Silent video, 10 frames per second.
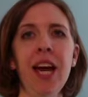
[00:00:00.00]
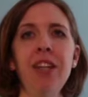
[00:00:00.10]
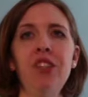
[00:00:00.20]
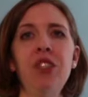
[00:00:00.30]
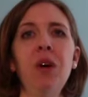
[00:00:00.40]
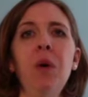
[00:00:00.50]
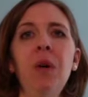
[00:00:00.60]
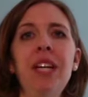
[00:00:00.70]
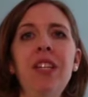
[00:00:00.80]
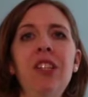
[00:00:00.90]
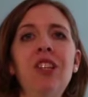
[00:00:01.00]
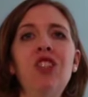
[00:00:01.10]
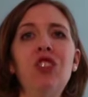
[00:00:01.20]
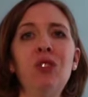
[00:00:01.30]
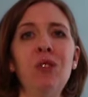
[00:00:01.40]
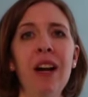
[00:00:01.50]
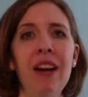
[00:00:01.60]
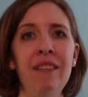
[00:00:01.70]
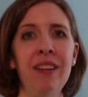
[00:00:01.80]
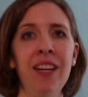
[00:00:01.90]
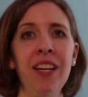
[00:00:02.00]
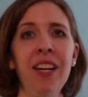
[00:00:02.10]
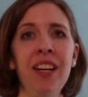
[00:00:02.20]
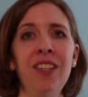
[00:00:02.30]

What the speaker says: And so he's striving